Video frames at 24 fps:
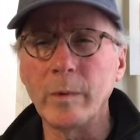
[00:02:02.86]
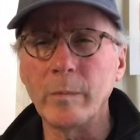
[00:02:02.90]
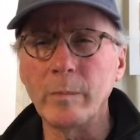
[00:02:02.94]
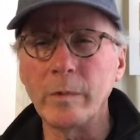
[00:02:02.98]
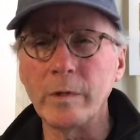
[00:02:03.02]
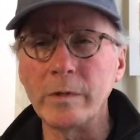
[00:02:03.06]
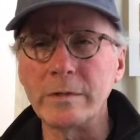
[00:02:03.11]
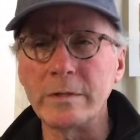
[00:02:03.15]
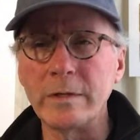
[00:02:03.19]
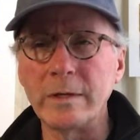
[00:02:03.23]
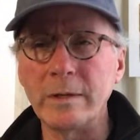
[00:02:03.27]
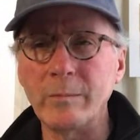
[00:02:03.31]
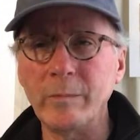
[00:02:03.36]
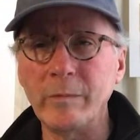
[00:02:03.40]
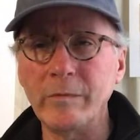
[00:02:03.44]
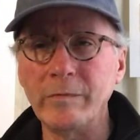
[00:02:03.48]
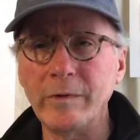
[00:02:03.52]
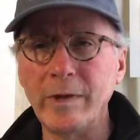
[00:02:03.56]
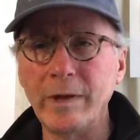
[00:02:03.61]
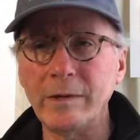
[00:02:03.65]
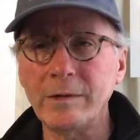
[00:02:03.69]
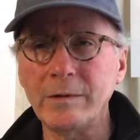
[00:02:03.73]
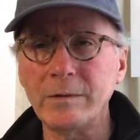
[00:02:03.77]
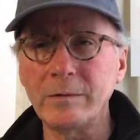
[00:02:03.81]
the Museum of
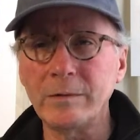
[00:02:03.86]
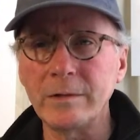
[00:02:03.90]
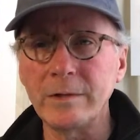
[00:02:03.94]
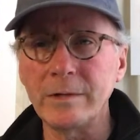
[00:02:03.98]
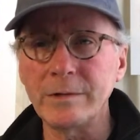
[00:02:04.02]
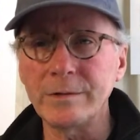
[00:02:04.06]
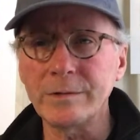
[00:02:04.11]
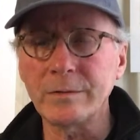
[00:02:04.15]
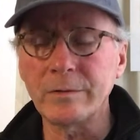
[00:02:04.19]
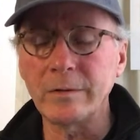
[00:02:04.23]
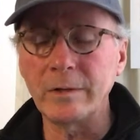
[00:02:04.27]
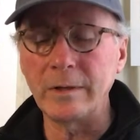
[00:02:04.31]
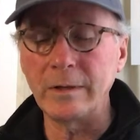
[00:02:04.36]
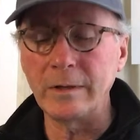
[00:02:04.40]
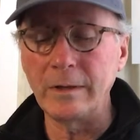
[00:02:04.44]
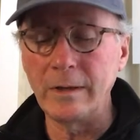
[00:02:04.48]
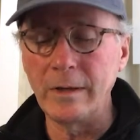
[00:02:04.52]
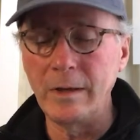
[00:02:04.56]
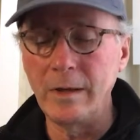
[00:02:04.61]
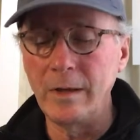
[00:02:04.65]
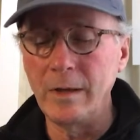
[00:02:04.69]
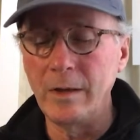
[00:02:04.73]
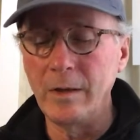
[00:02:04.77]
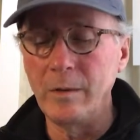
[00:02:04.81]
Natural History
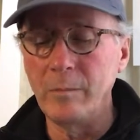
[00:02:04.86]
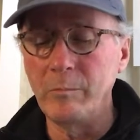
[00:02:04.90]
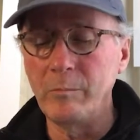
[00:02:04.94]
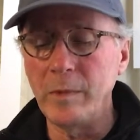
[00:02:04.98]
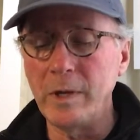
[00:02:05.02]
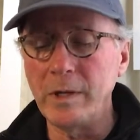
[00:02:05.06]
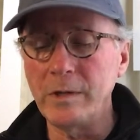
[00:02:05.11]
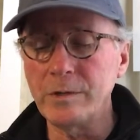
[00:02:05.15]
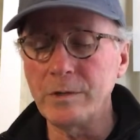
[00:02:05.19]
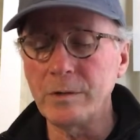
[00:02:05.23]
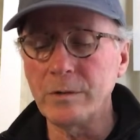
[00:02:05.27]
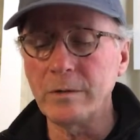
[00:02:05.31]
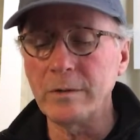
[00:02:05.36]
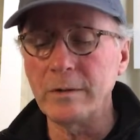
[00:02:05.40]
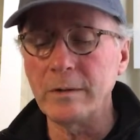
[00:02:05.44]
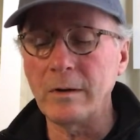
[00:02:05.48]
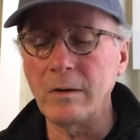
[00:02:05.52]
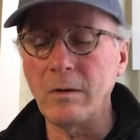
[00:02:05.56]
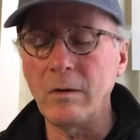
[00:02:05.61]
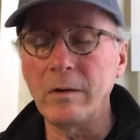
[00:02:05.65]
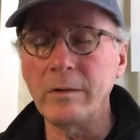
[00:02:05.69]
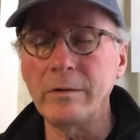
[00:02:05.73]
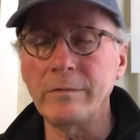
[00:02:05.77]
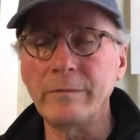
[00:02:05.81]
make sure that
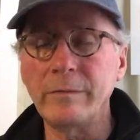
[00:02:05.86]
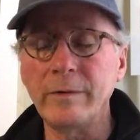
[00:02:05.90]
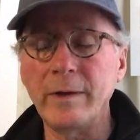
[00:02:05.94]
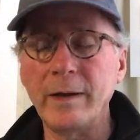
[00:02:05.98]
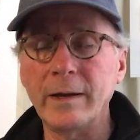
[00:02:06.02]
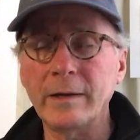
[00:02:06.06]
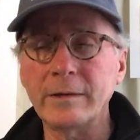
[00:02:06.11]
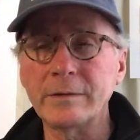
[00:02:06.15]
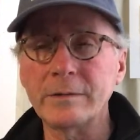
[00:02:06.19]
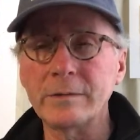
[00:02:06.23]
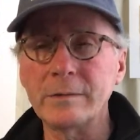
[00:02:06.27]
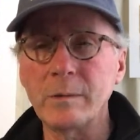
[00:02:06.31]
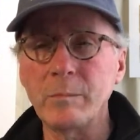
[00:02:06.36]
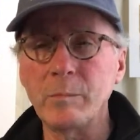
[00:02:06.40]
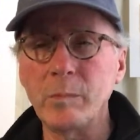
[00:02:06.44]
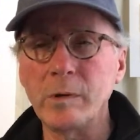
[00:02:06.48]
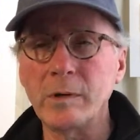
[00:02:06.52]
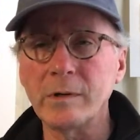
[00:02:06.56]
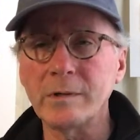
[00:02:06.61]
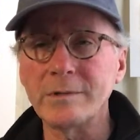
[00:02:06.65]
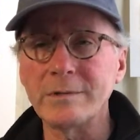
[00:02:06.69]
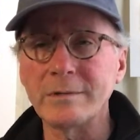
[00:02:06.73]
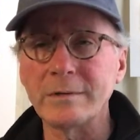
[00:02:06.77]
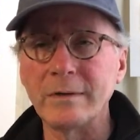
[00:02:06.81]
all the facts in the
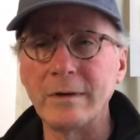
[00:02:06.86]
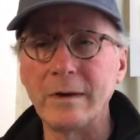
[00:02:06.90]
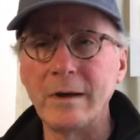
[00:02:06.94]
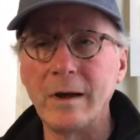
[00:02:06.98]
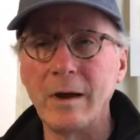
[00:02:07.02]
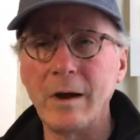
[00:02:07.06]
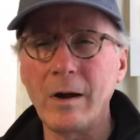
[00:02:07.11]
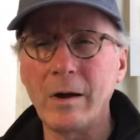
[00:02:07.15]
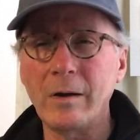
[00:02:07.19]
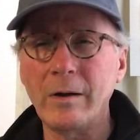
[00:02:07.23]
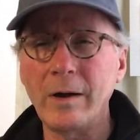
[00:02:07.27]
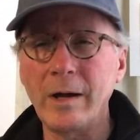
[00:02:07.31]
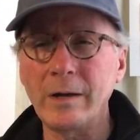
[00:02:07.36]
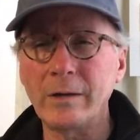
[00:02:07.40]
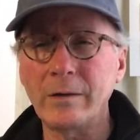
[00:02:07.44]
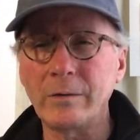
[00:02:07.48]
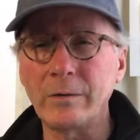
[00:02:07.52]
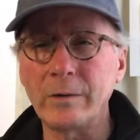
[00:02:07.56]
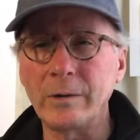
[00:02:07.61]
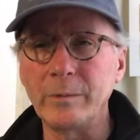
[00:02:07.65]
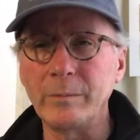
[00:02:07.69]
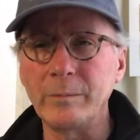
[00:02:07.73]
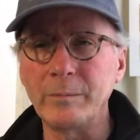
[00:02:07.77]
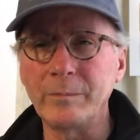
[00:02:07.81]
books are
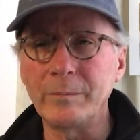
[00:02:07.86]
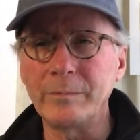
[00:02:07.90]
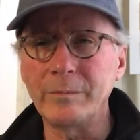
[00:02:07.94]
accurate.